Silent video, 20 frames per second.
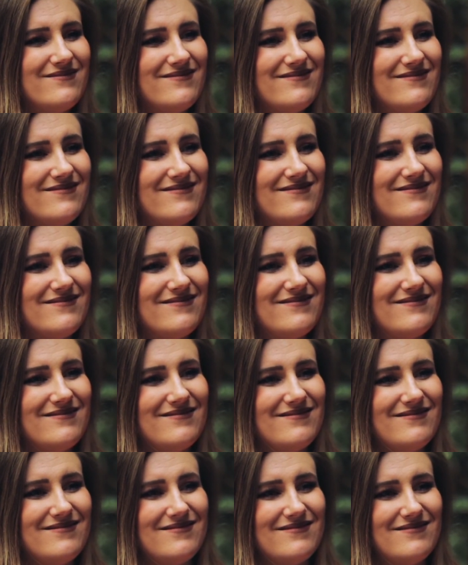
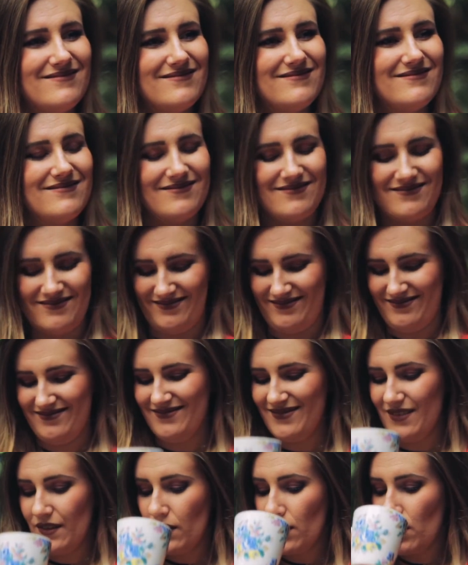
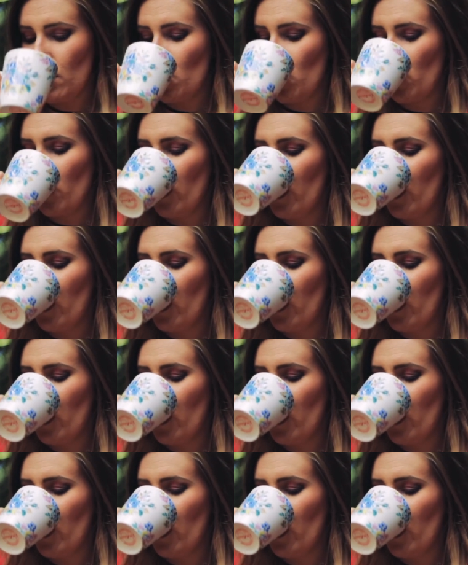(silence)